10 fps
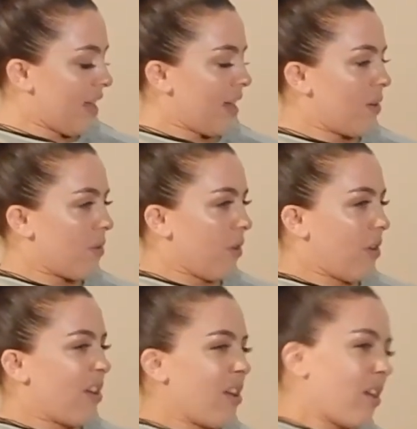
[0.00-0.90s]
and roll
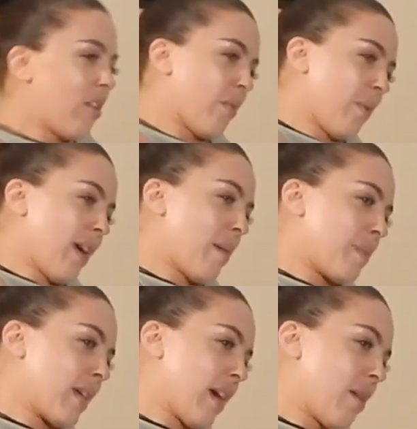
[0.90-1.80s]
all the way up
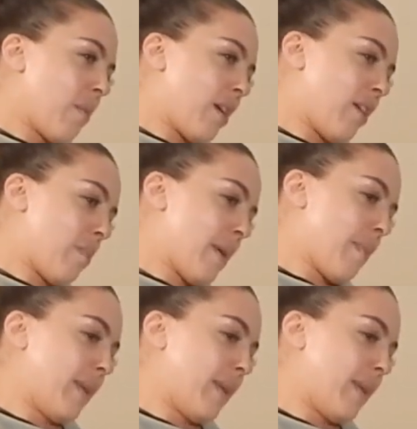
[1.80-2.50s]
to kind of where your butt